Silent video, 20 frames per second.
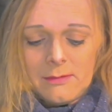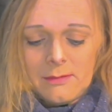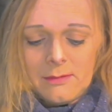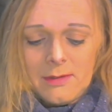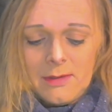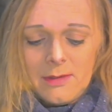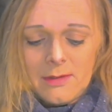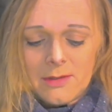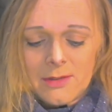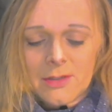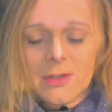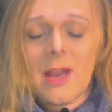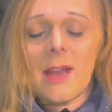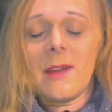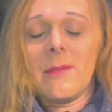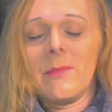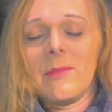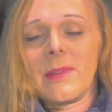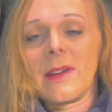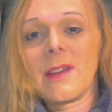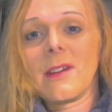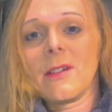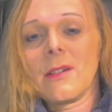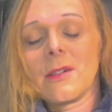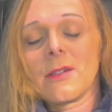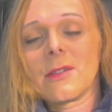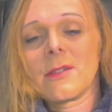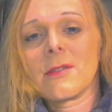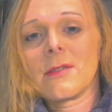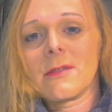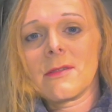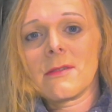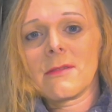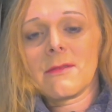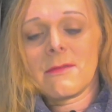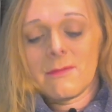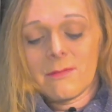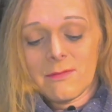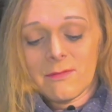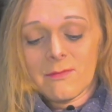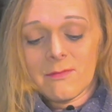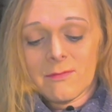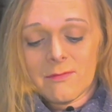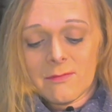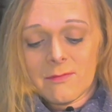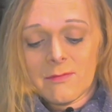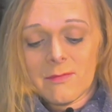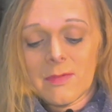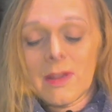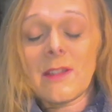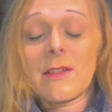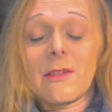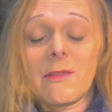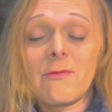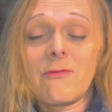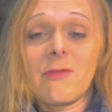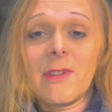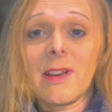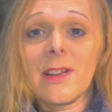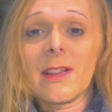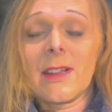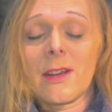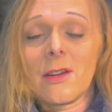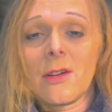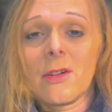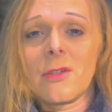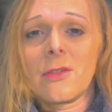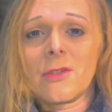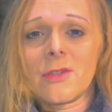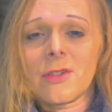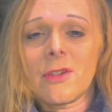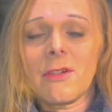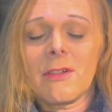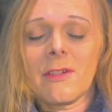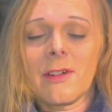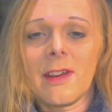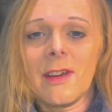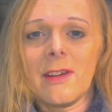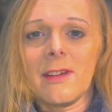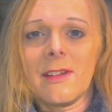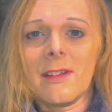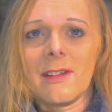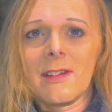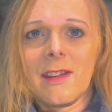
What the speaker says: it's a shame because they're a really good socket.